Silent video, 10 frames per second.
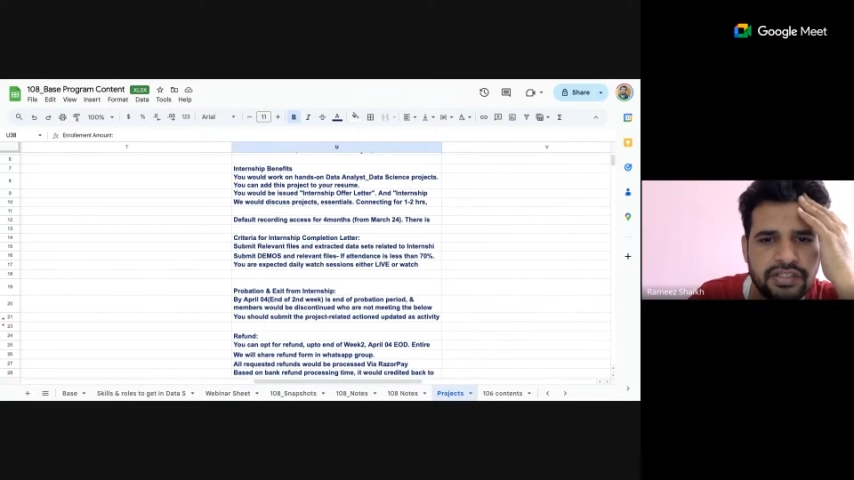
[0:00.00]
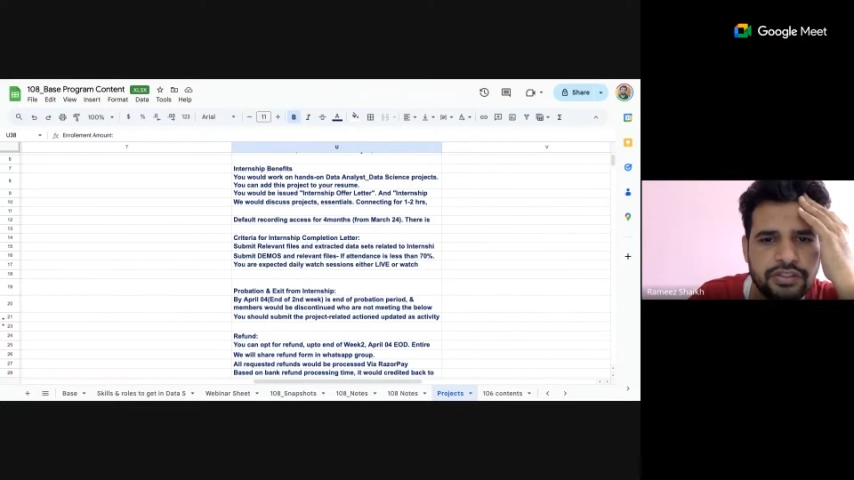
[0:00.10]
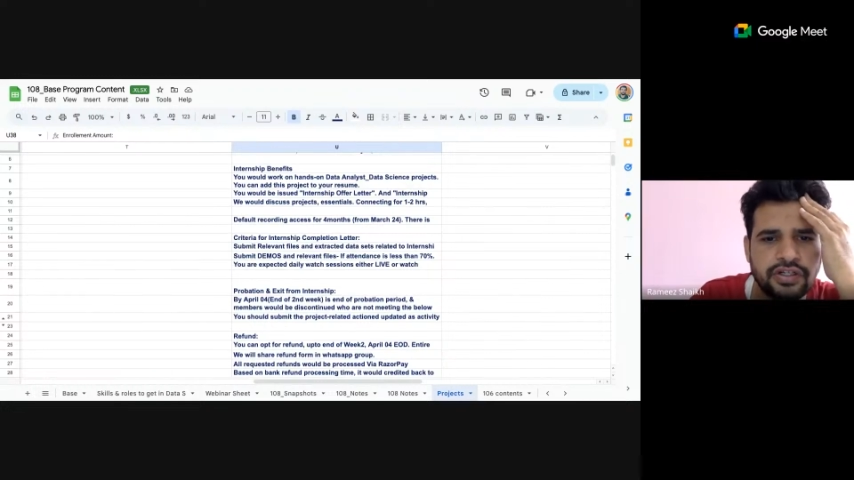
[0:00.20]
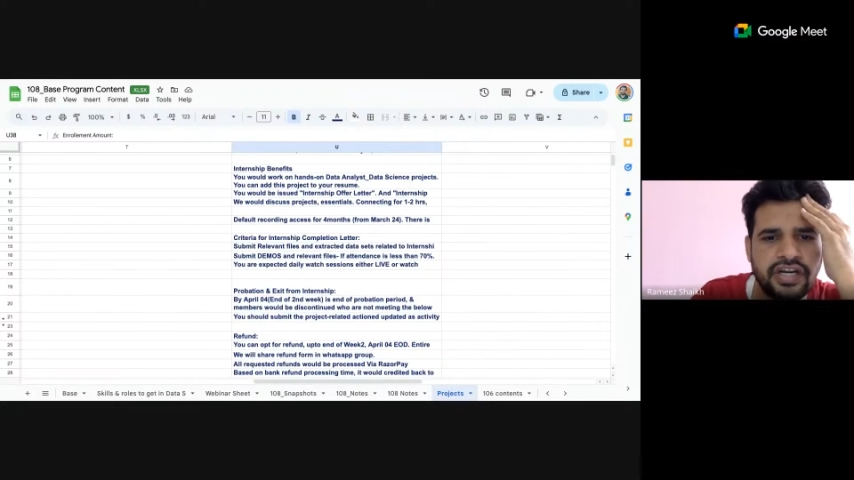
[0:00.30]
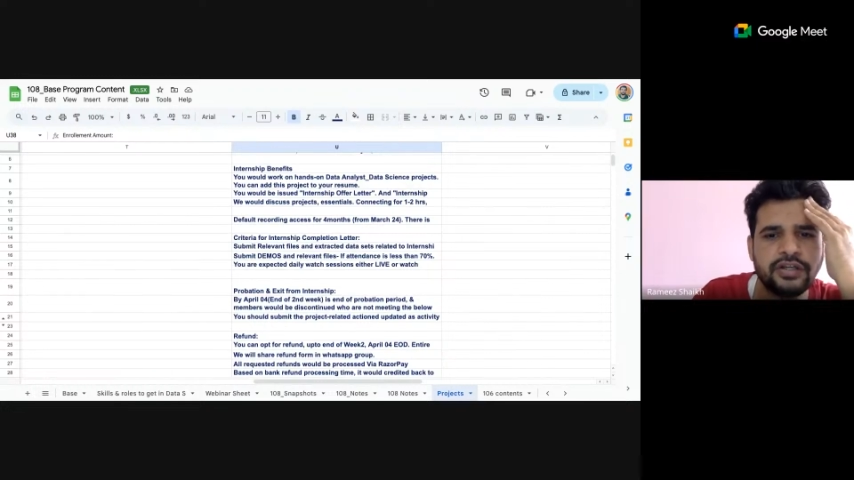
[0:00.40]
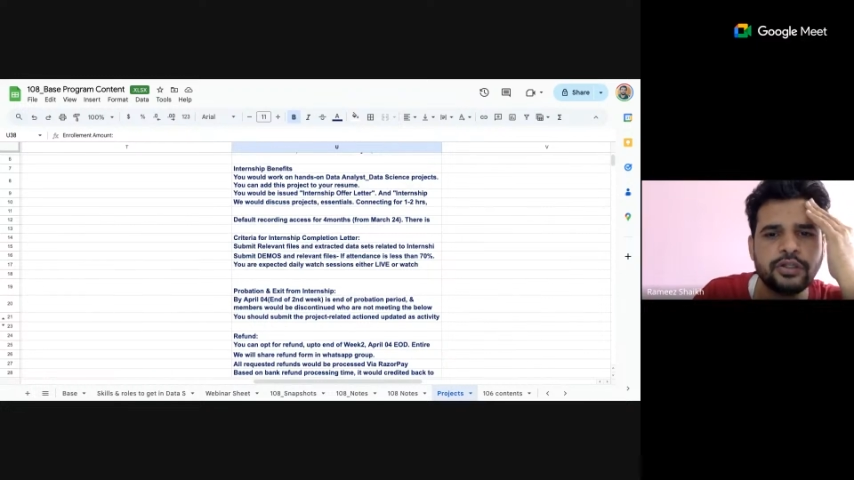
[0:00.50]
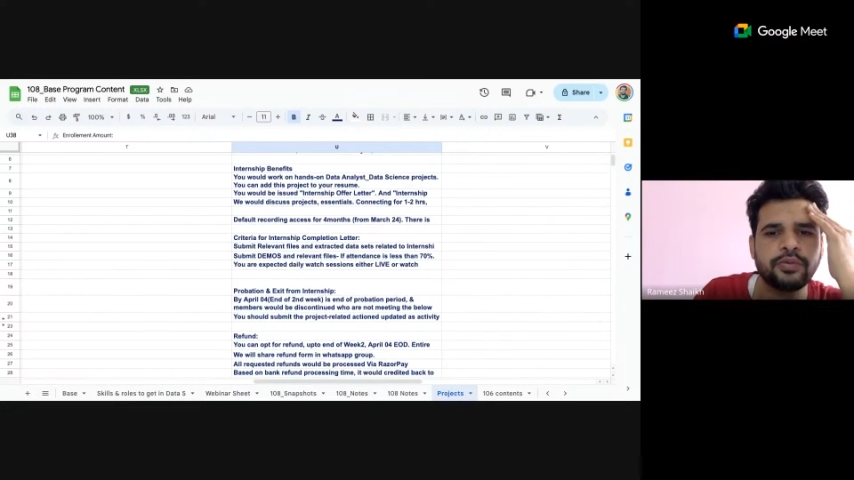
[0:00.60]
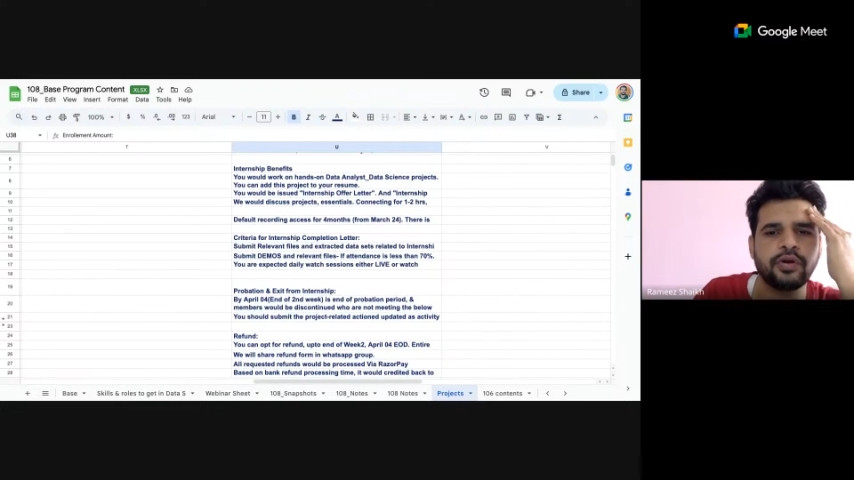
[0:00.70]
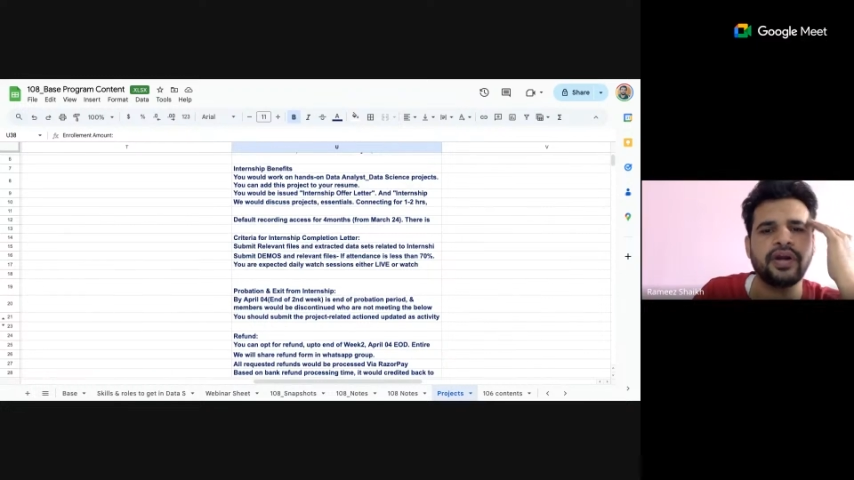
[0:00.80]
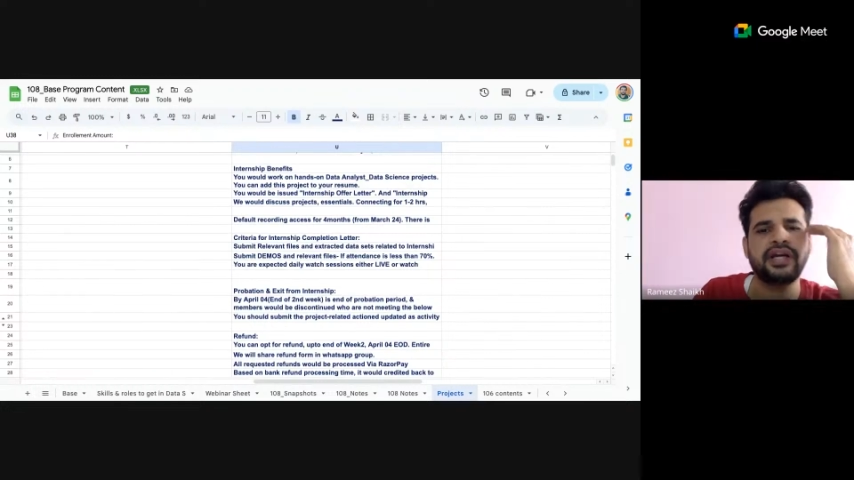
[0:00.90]
ensure that
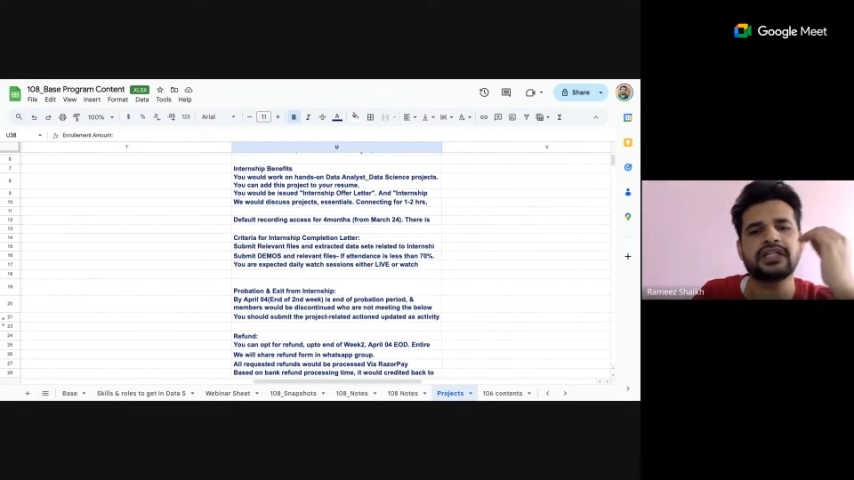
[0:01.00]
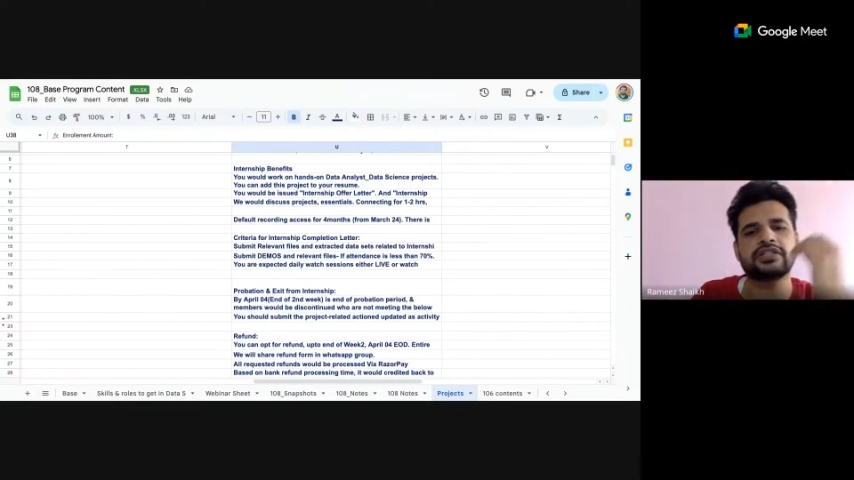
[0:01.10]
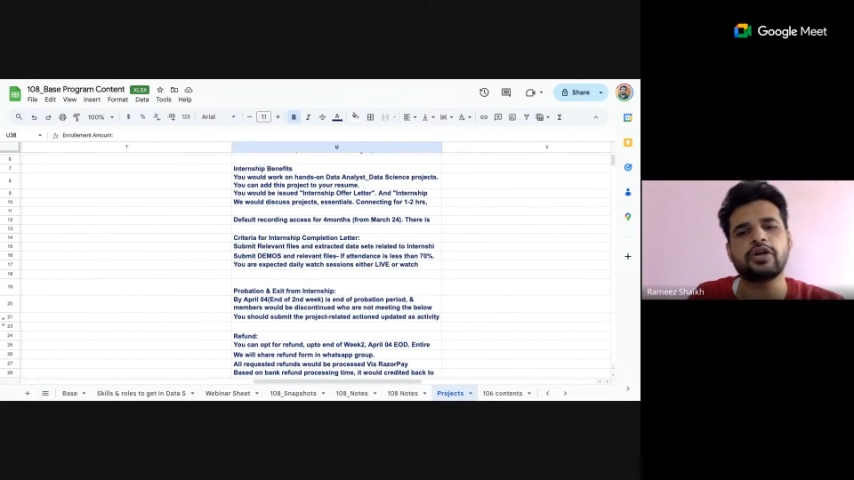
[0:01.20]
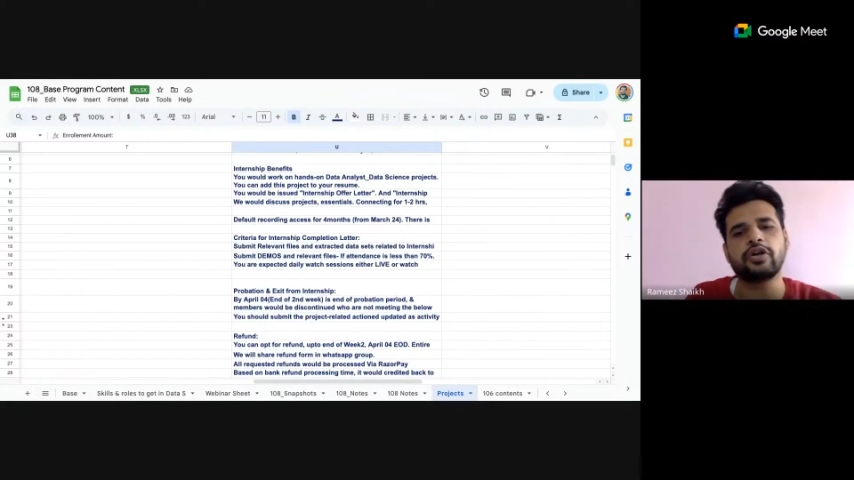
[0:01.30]
you provide us